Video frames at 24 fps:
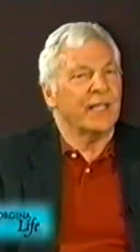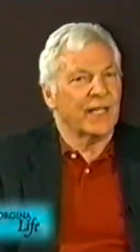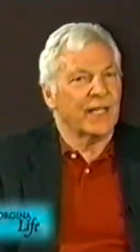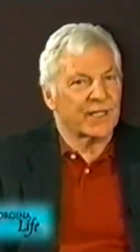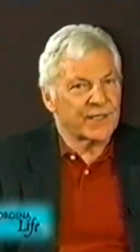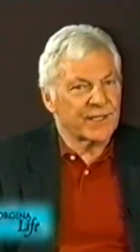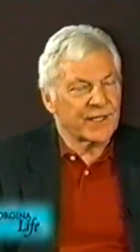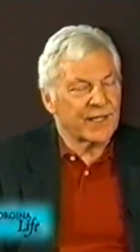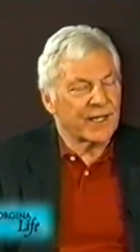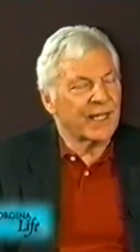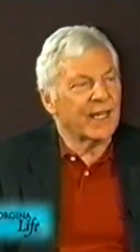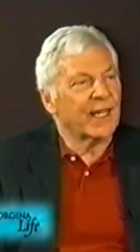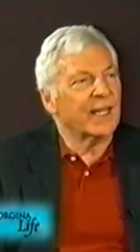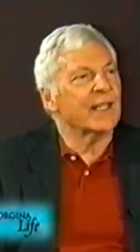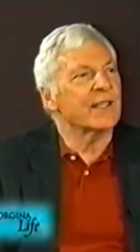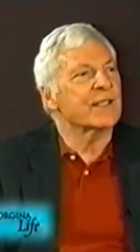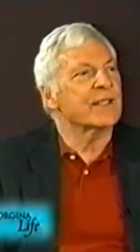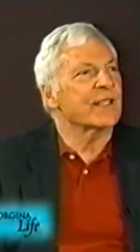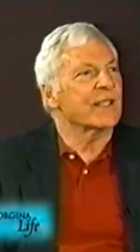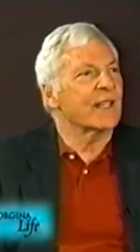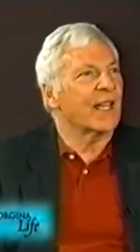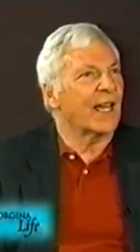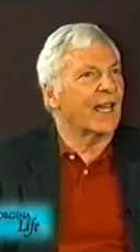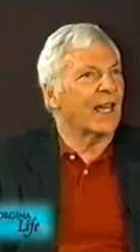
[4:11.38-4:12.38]
Yes, it
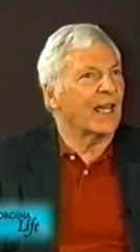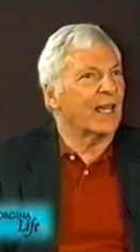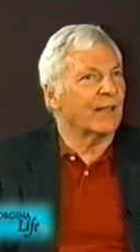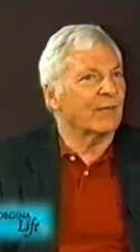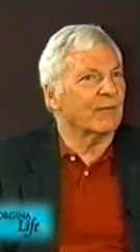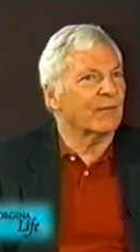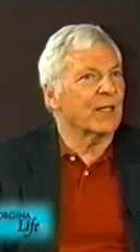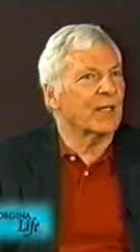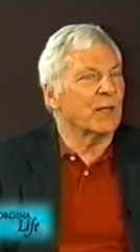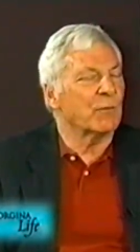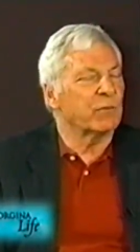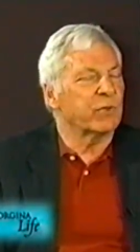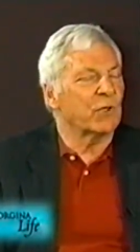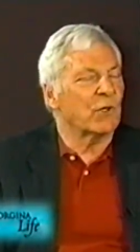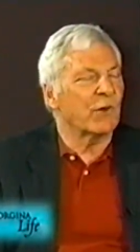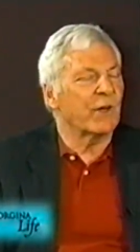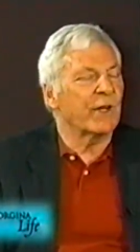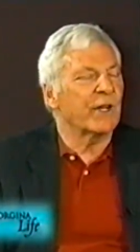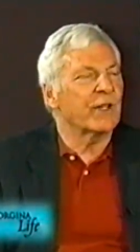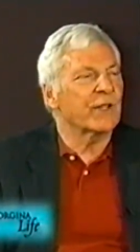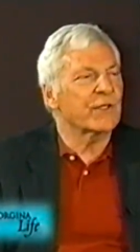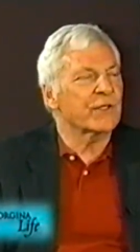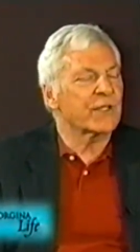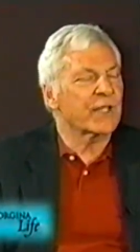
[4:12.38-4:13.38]
is.
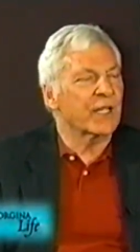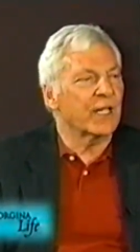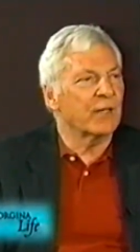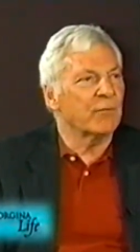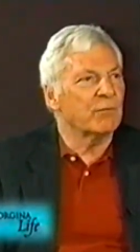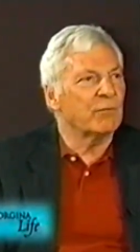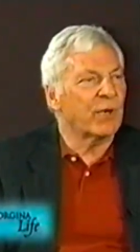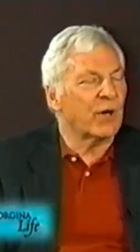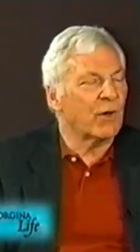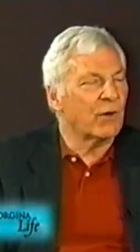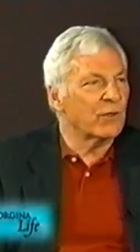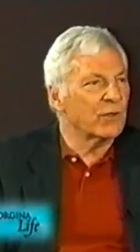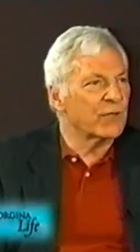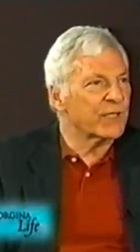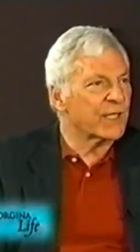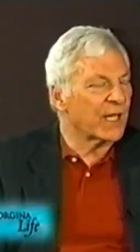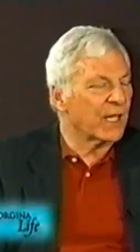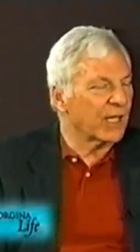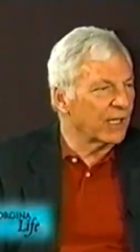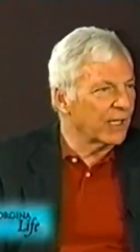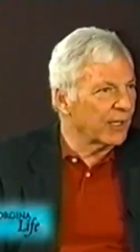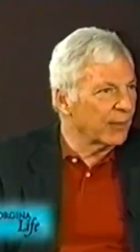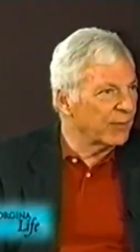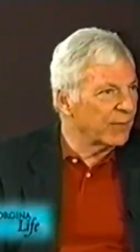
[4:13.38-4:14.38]
Employers can post
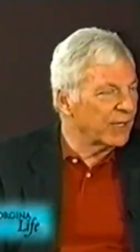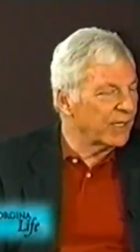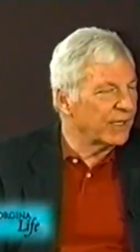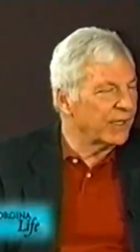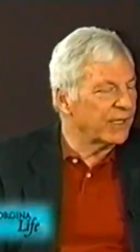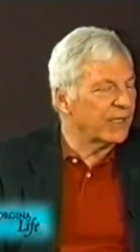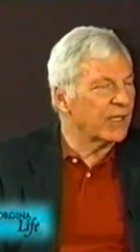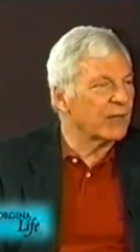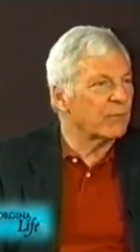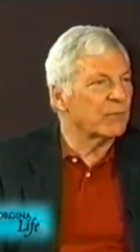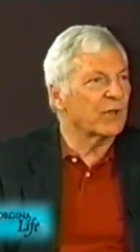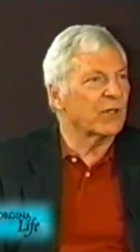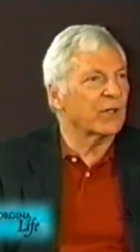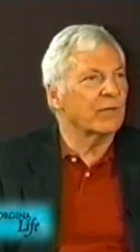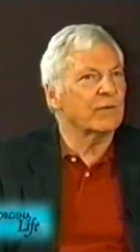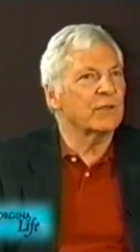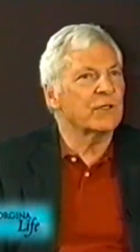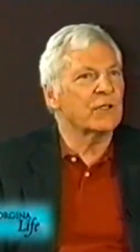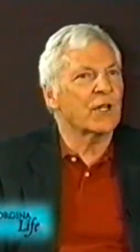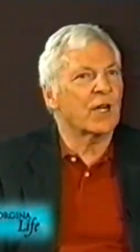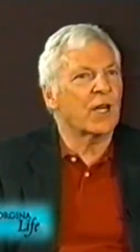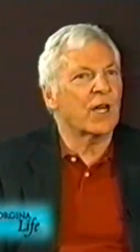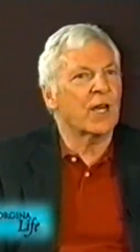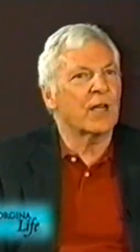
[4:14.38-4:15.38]
unlimited number of
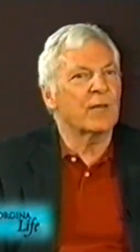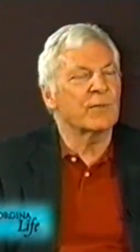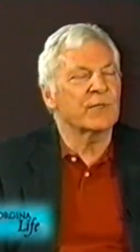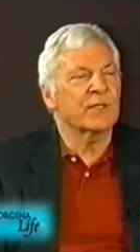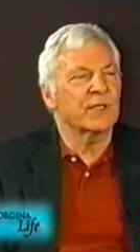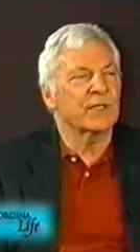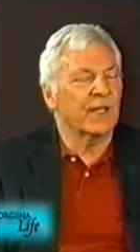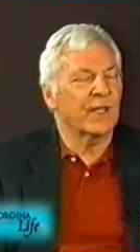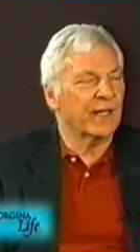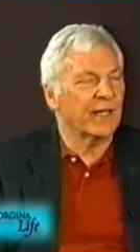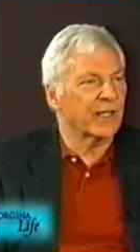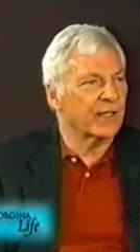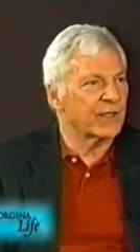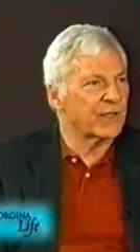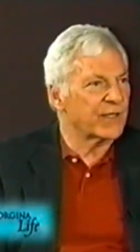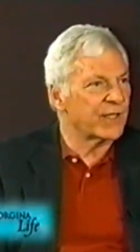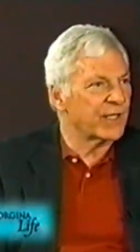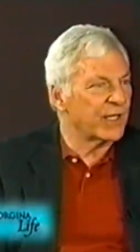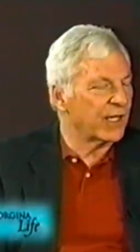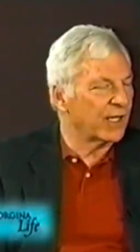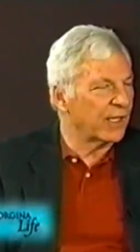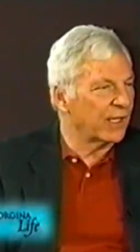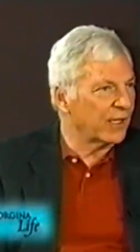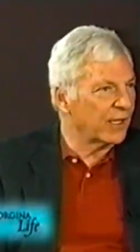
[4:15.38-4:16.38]
jobs, and they can
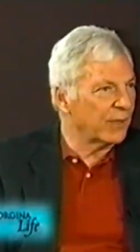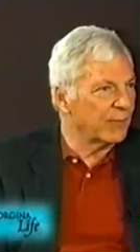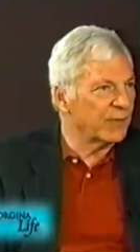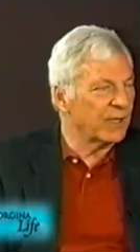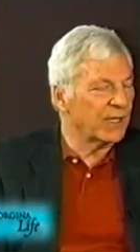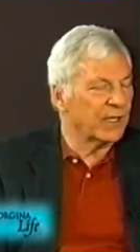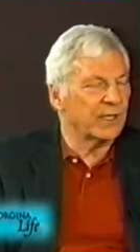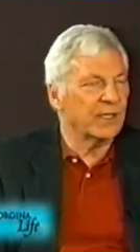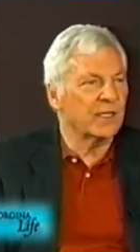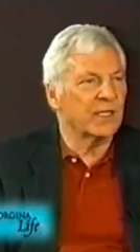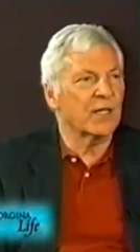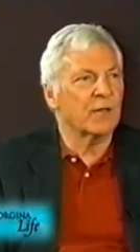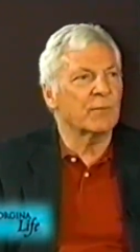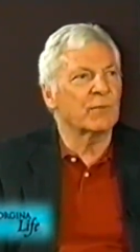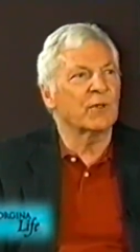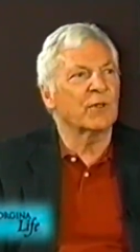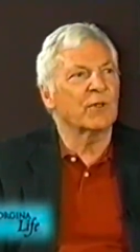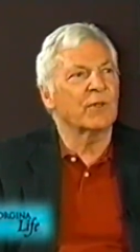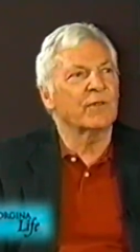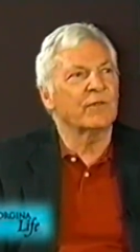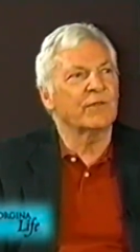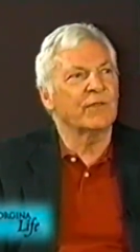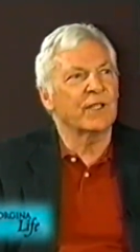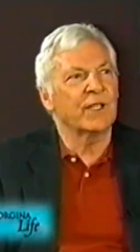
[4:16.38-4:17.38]
see unlimited
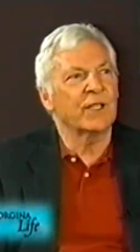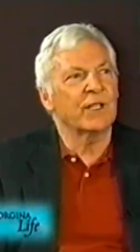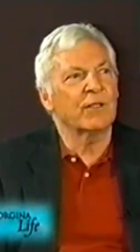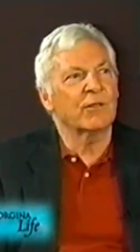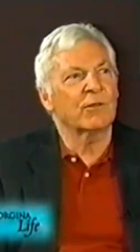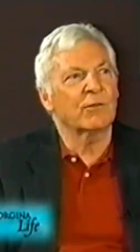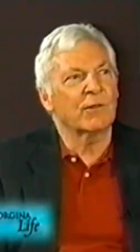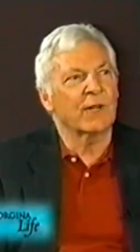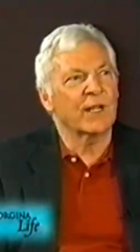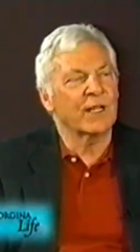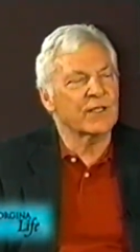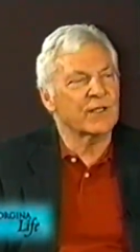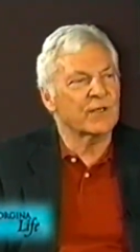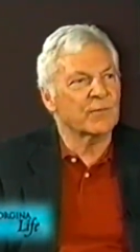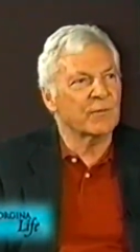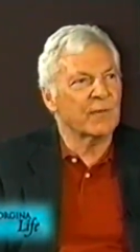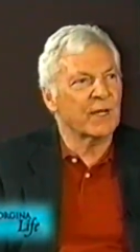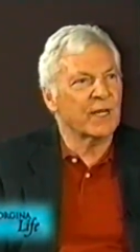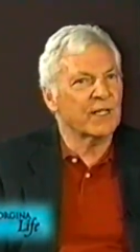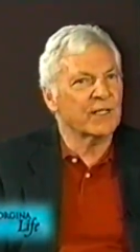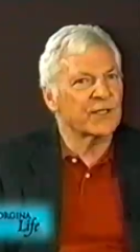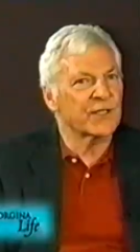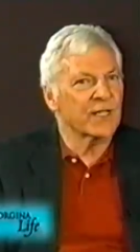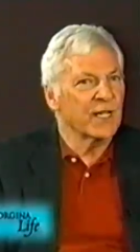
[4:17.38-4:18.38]
number of video
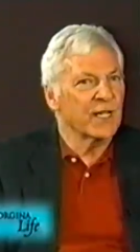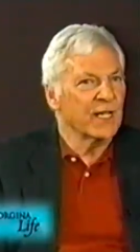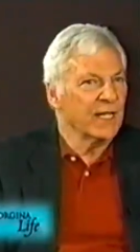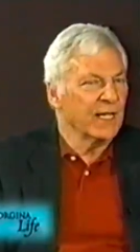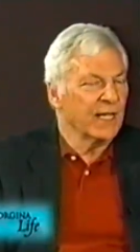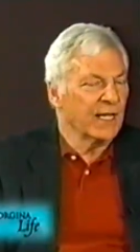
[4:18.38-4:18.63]
resumes,